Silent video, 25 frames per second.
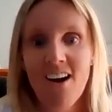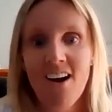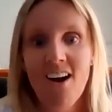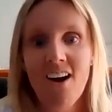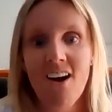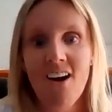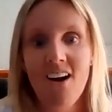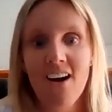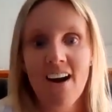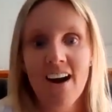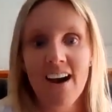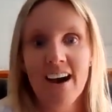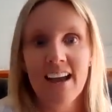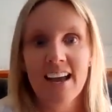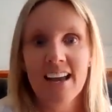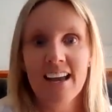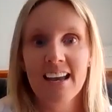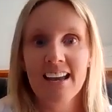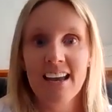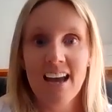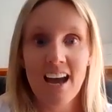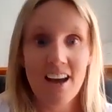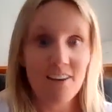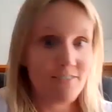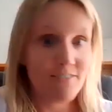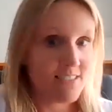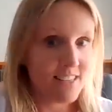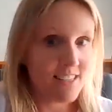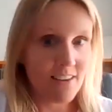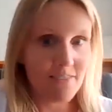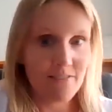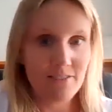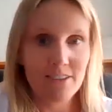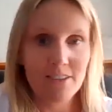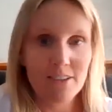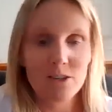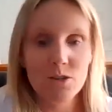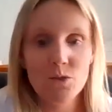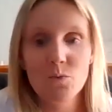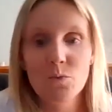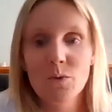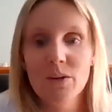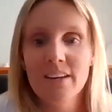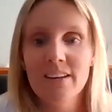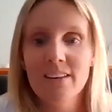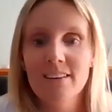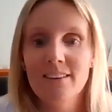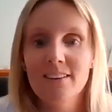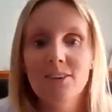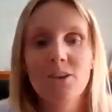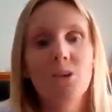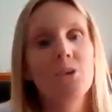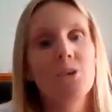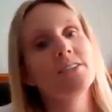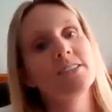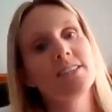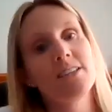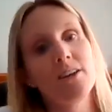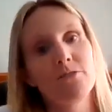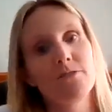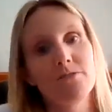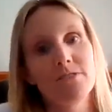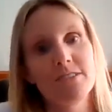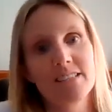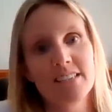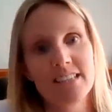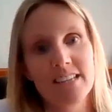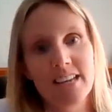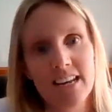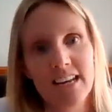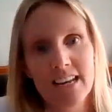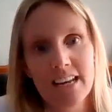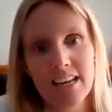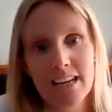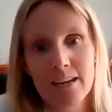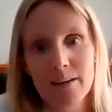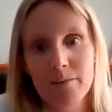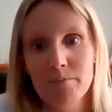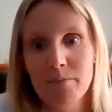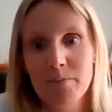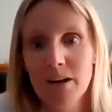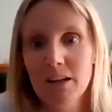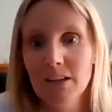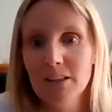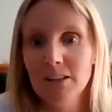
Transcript: I have suffered with low self-esteem,